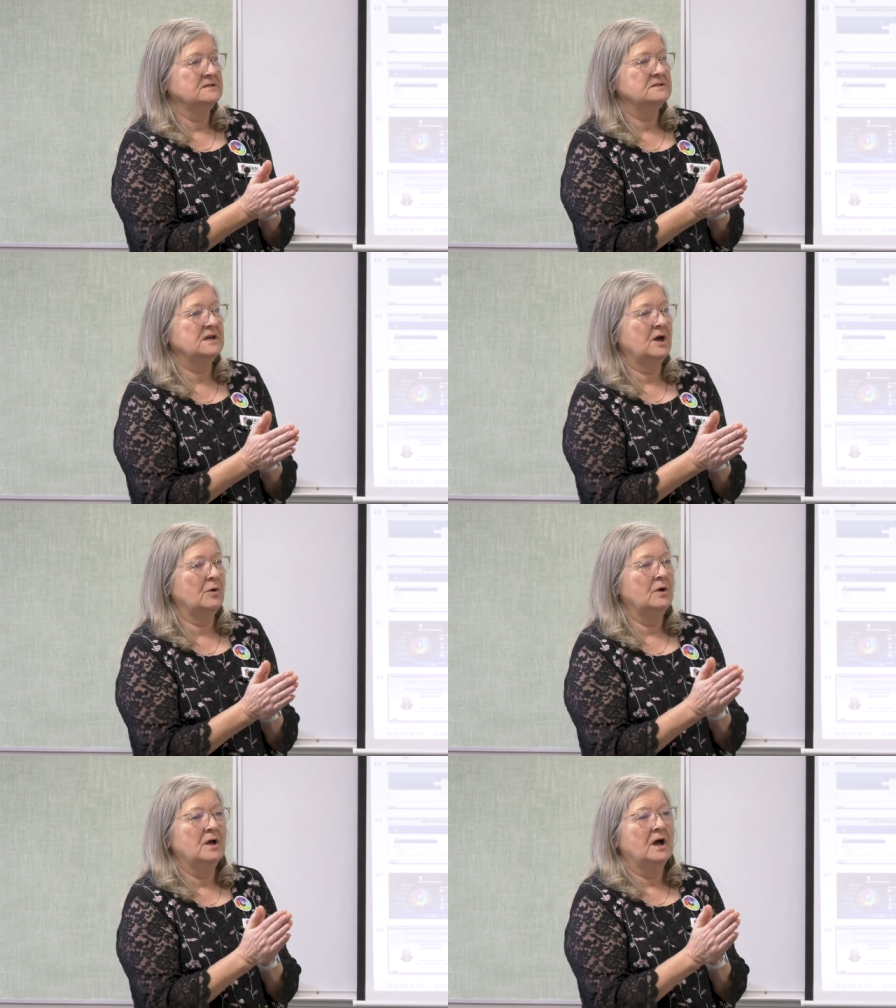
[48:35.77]

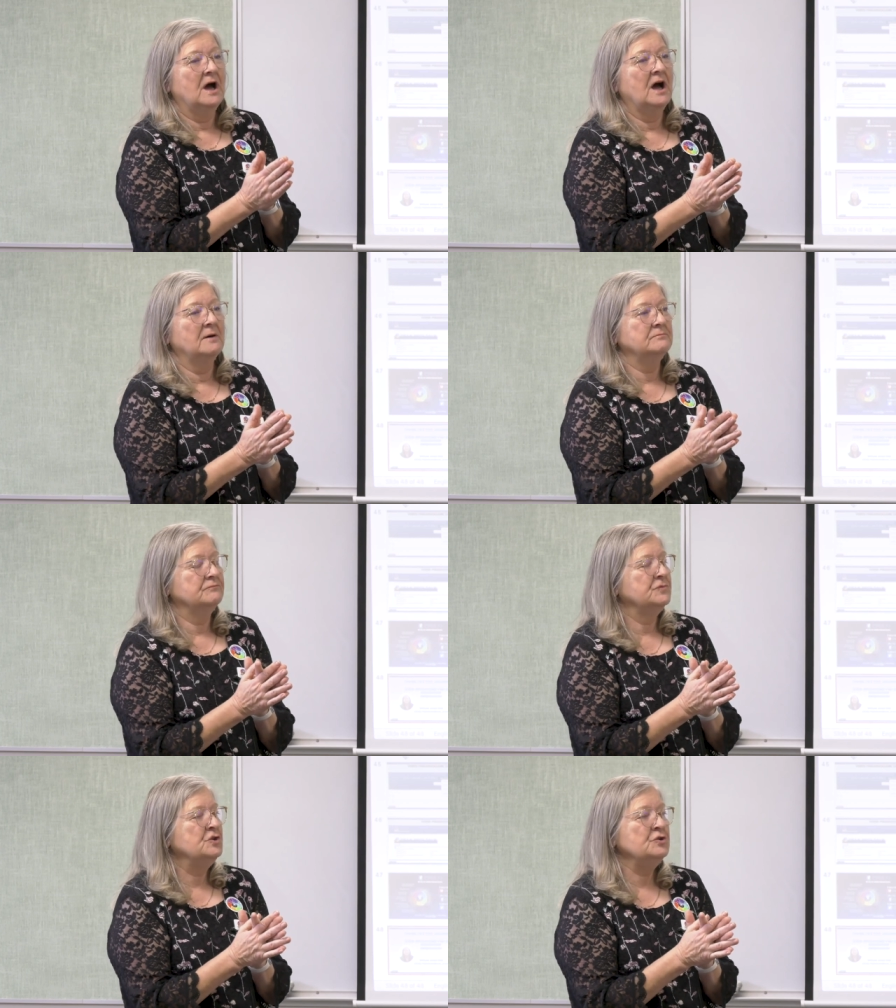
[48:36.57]
So um,
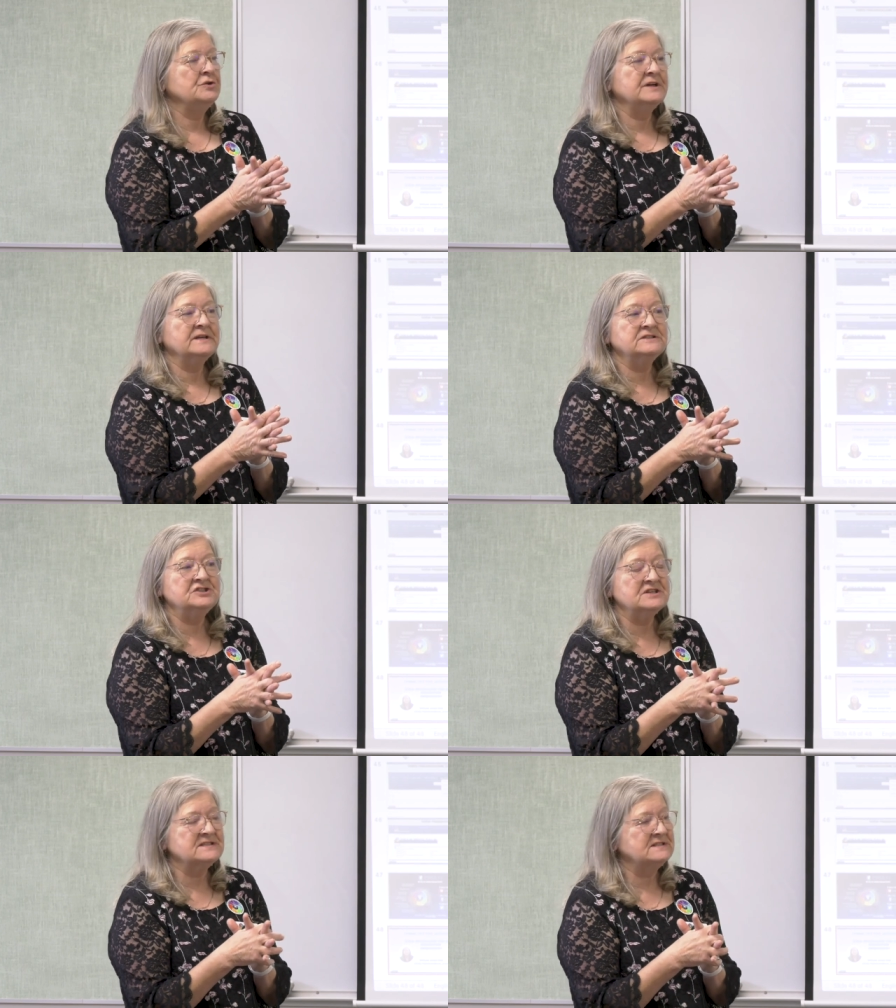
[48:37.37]
you can
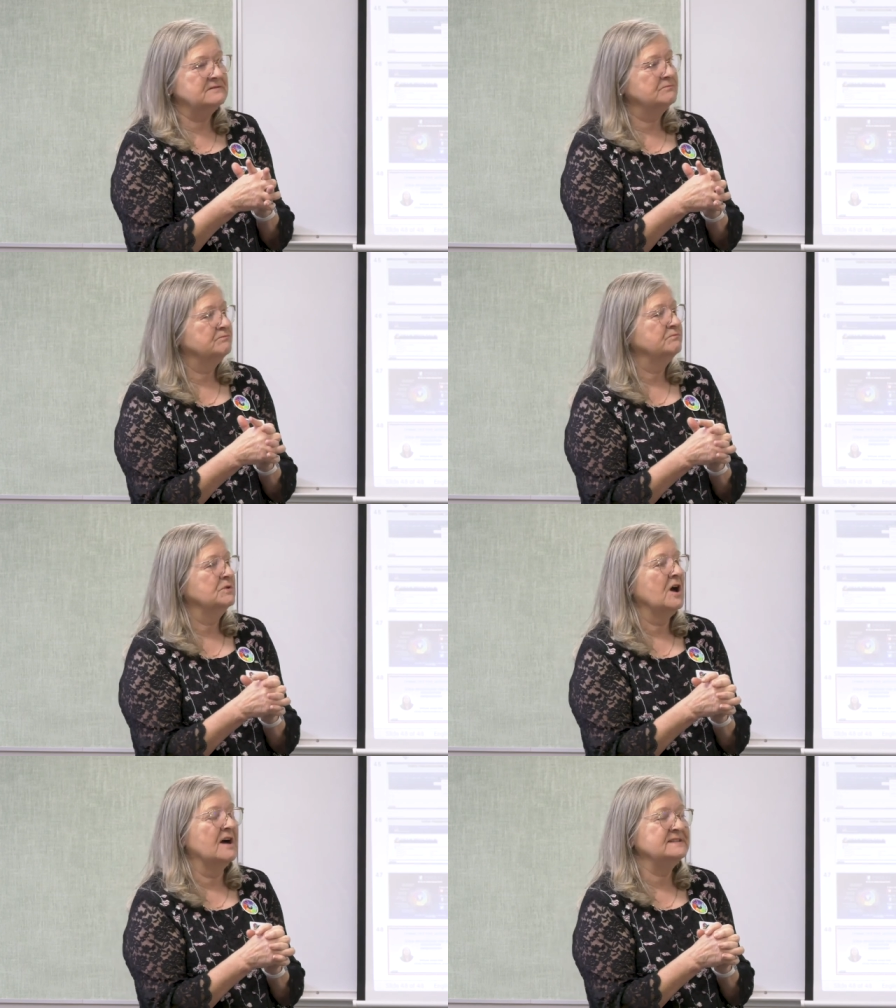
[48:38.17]
just
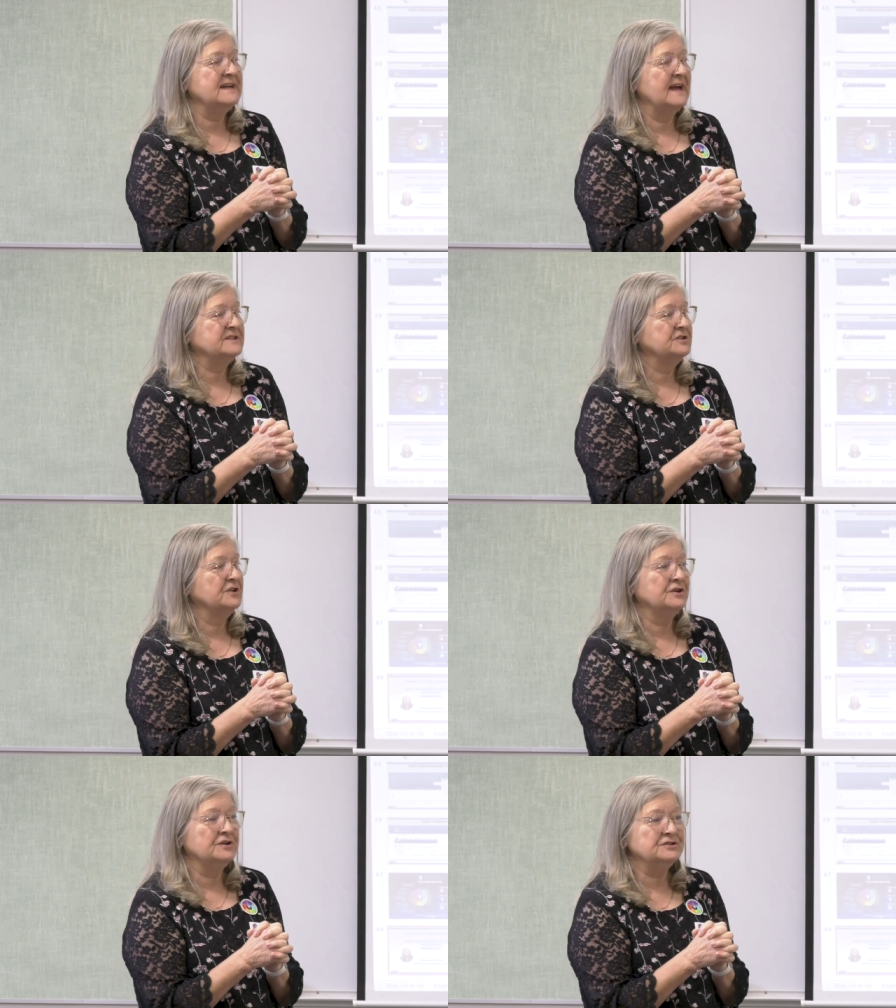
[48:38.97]
contact
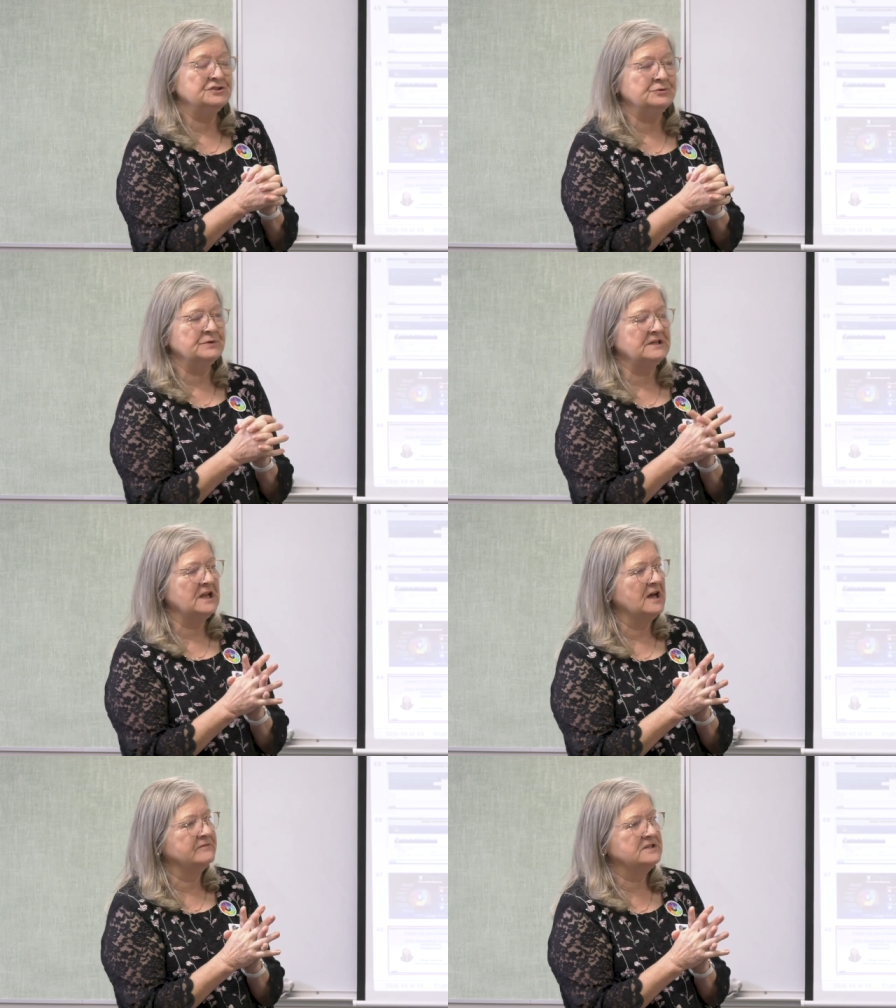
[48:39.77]
her. She would
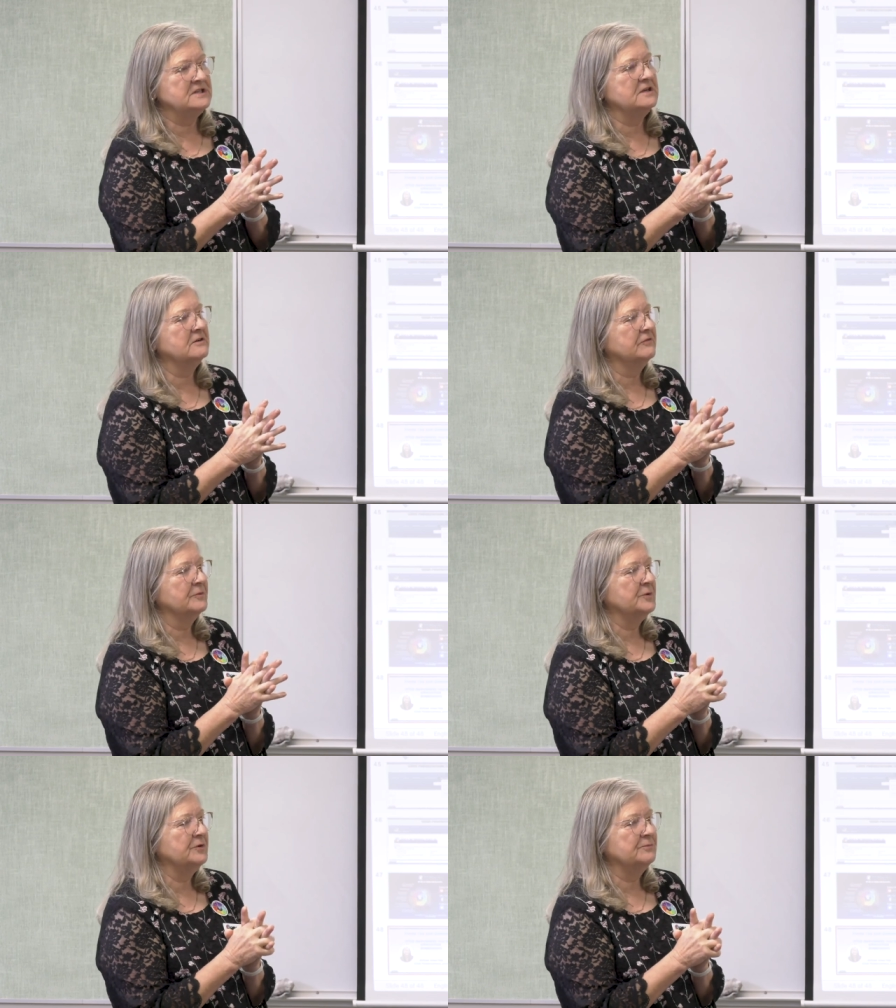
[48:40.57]
love to hear
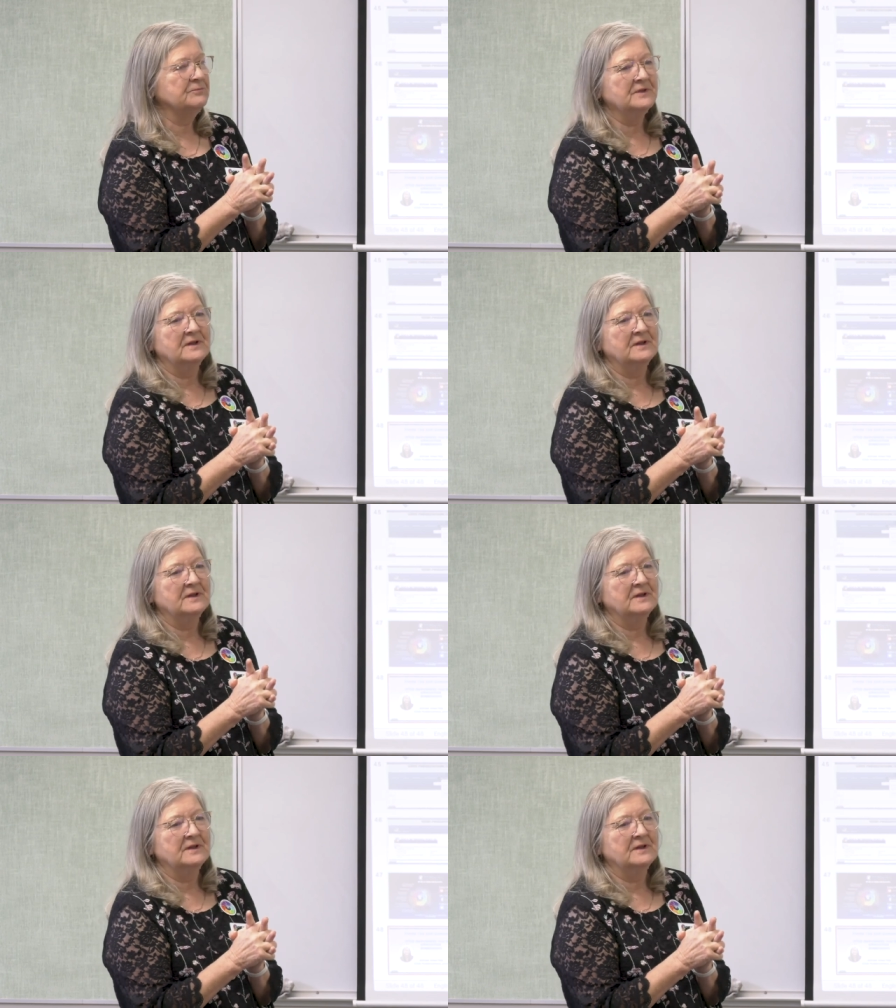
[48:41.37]
from you.